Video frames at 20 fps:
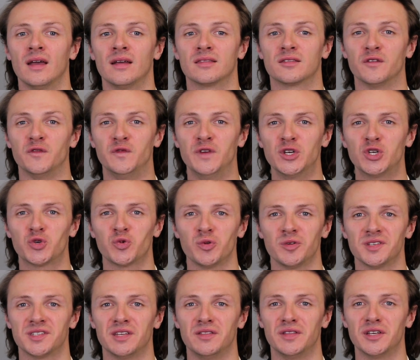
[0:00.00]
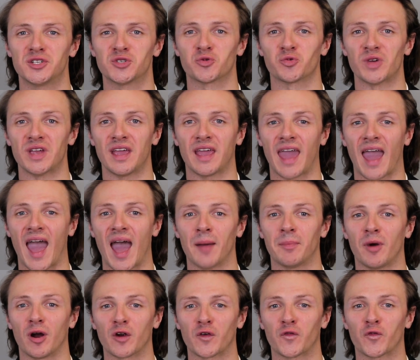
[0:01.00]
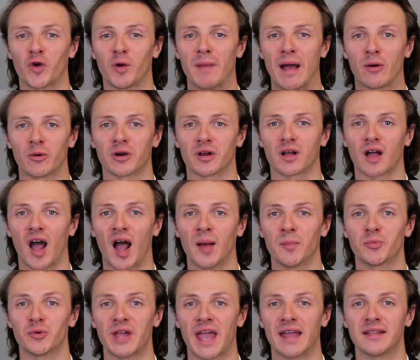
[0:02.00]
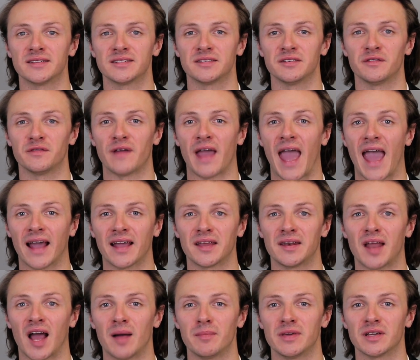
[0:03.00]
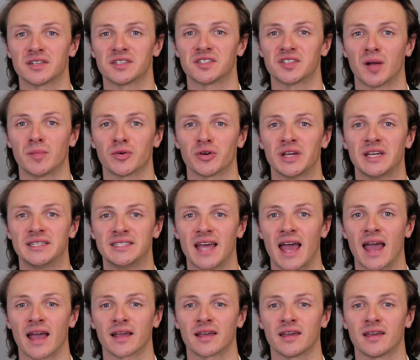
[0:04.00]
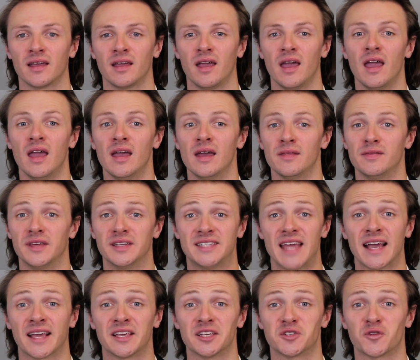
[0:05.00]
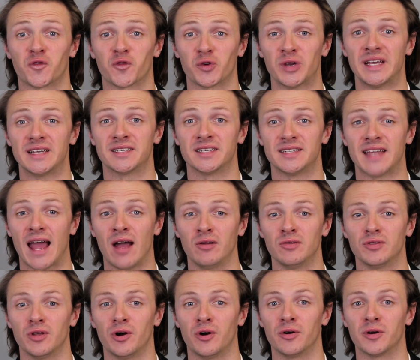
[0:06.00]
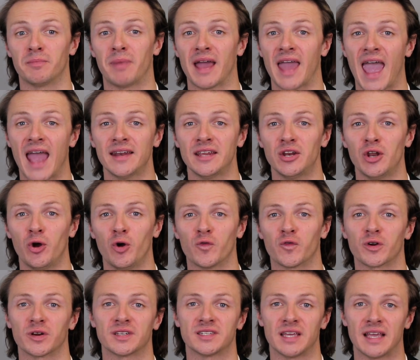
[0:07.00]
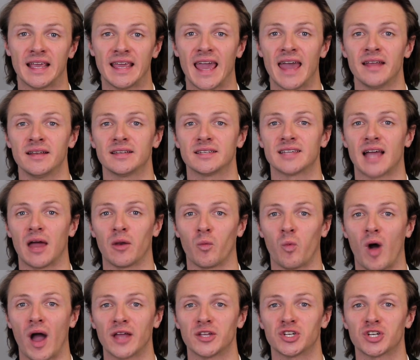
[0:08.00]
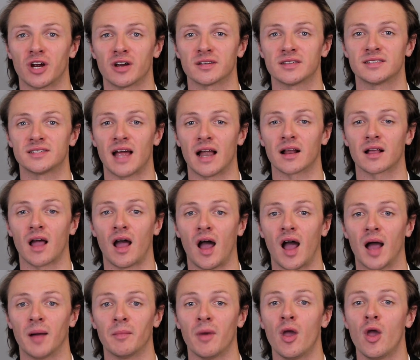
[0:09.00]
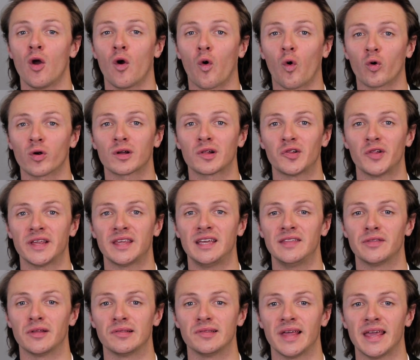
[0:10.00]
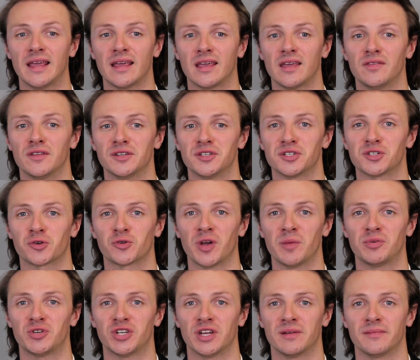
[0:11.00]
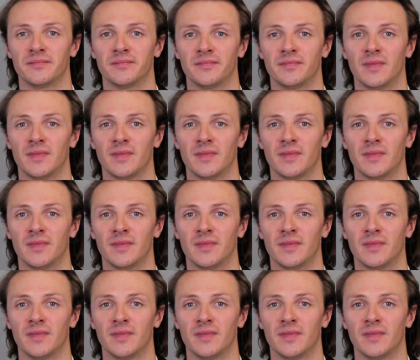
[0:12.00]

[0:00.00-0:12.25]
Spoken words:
The visuals in this recap are from our comprehensive economic summary deck. The deck is free to download by heading over to get.ycharts.com or clicking the link in the description.